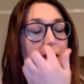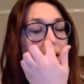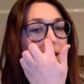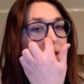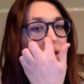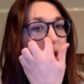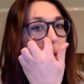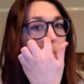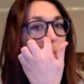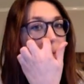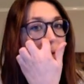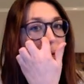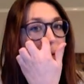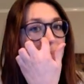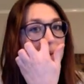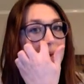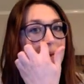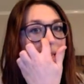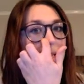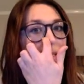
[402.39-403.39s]
So
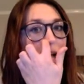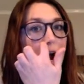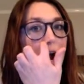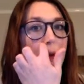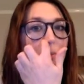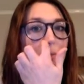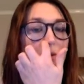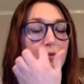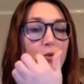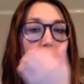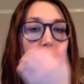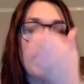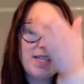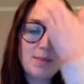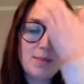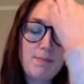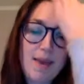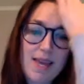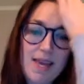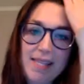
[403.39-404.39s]
MAP is our
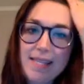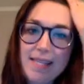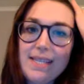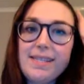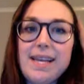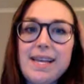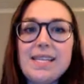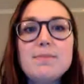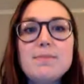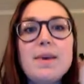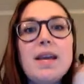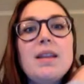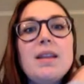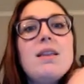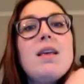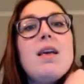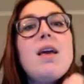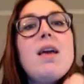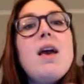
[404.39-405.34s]
performance-based assessment,